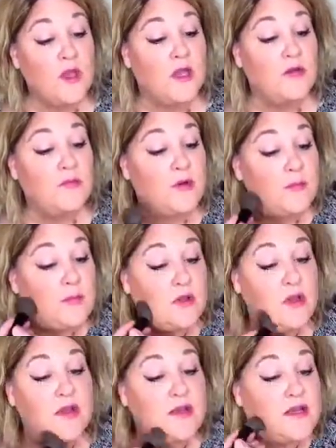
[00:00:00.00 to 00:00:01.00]
And you want to
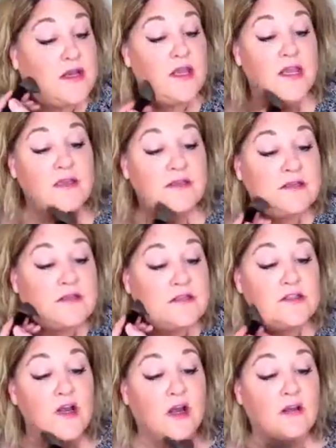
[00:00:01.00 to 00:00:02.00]
blend it in,
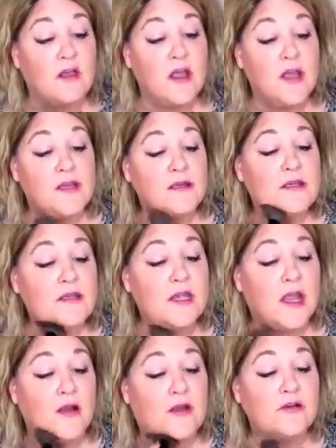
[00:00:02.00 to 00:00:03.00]
jawline.
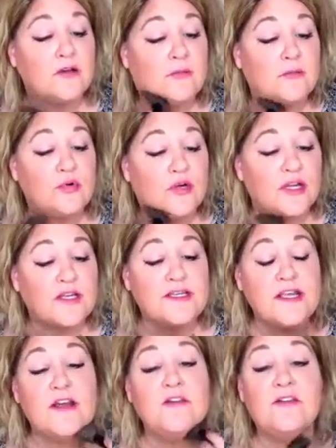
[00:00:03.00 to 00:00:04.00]
Now you can bring it
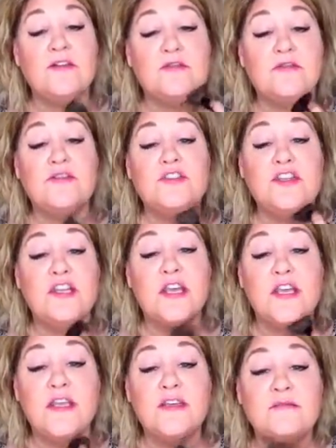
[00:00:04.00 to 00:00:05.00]
down your
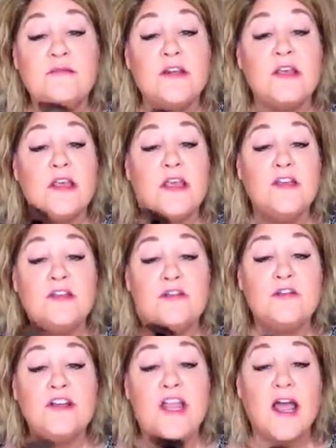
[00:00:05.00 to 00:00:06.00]
chin and
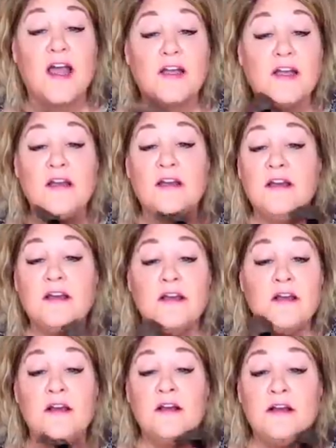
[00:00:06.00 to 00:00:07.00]
your neck
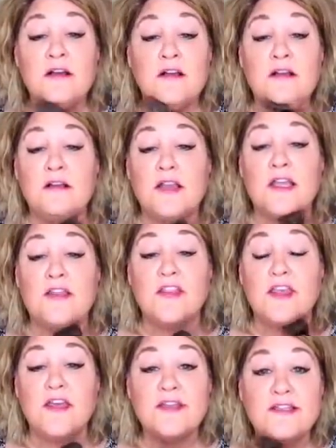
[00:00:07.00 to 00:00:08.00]
like
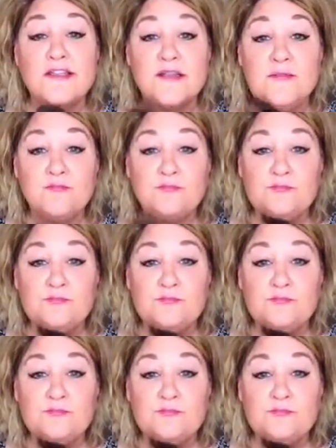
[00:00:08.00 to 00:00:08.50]
this.